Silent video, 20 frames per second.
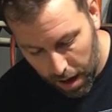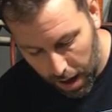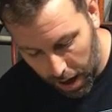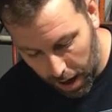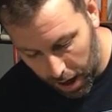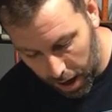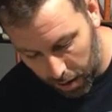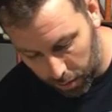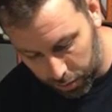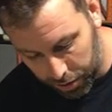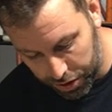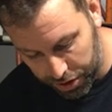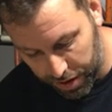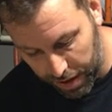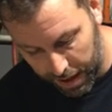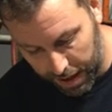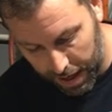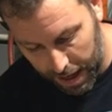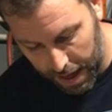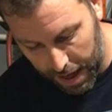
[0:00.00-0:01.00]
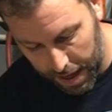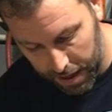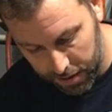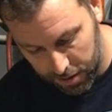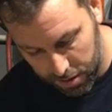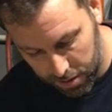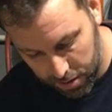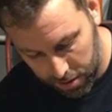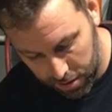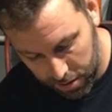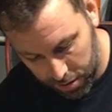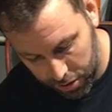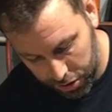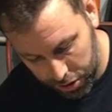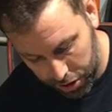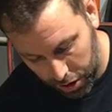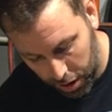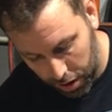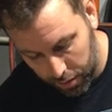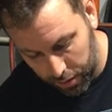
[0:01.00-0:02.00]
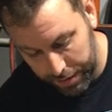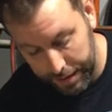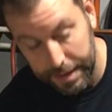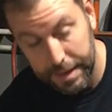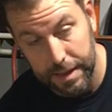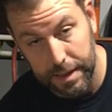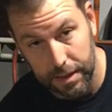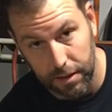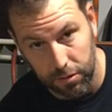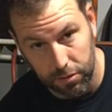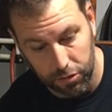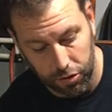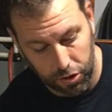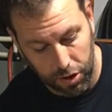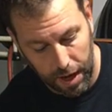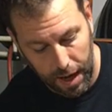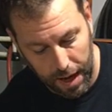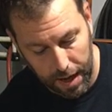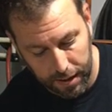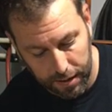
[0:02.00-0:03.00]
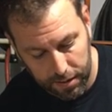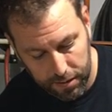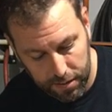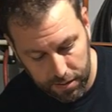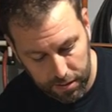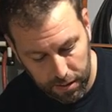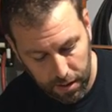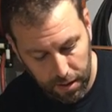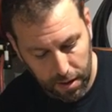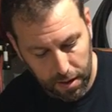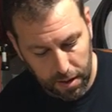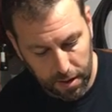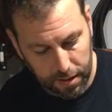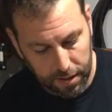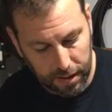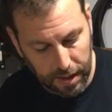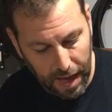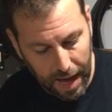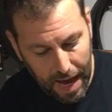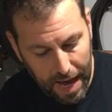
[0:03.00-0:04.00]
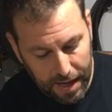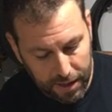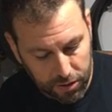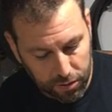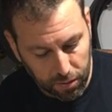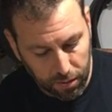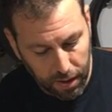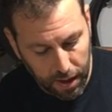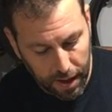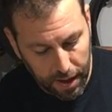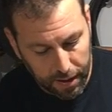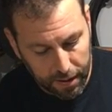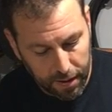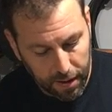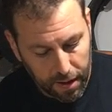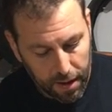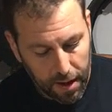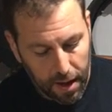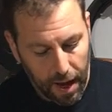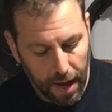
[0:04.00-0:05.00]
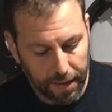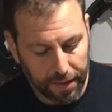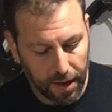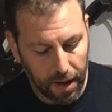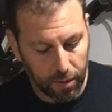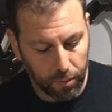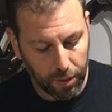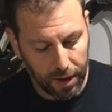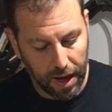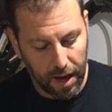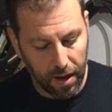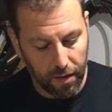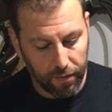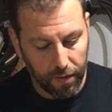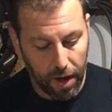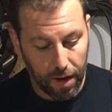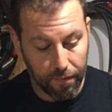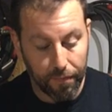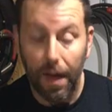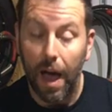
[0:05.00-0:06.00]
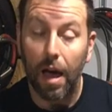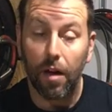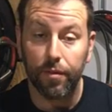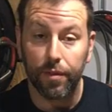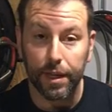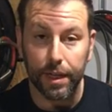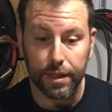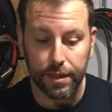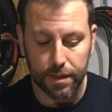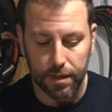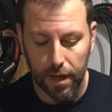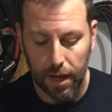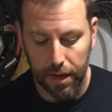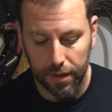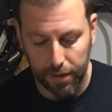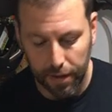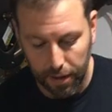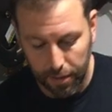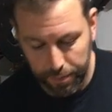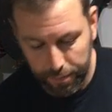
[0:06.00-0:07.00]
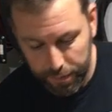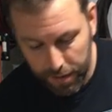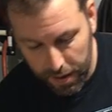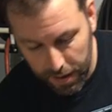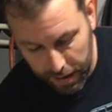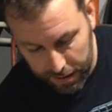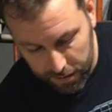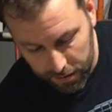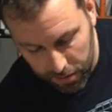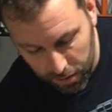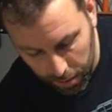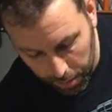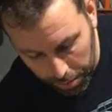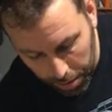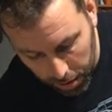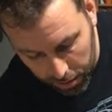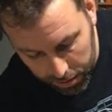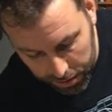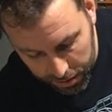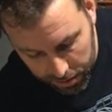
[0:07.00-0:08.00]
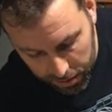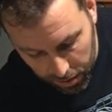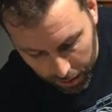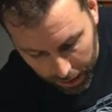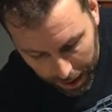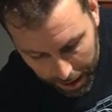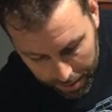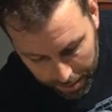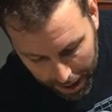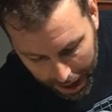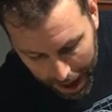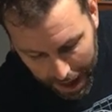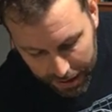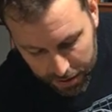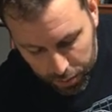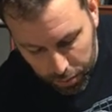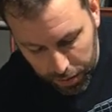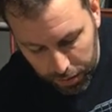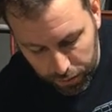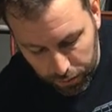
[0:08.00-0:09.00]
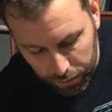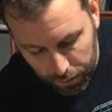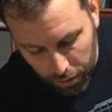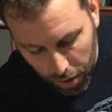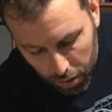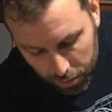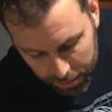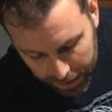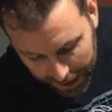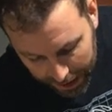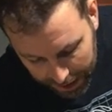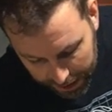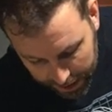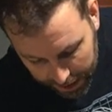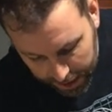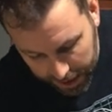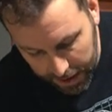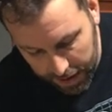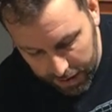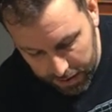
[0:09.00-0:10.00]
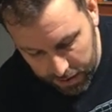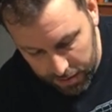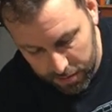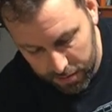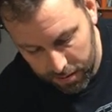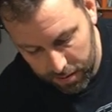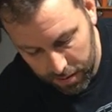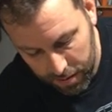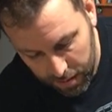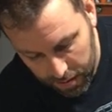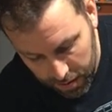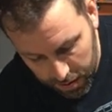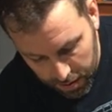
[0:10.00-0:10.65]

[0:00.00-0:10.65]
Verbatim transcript: uh, which then has the jug or the cylinder heads, the actual head, and then we have uh, valving inside there connected to the pulley. So as we rotate this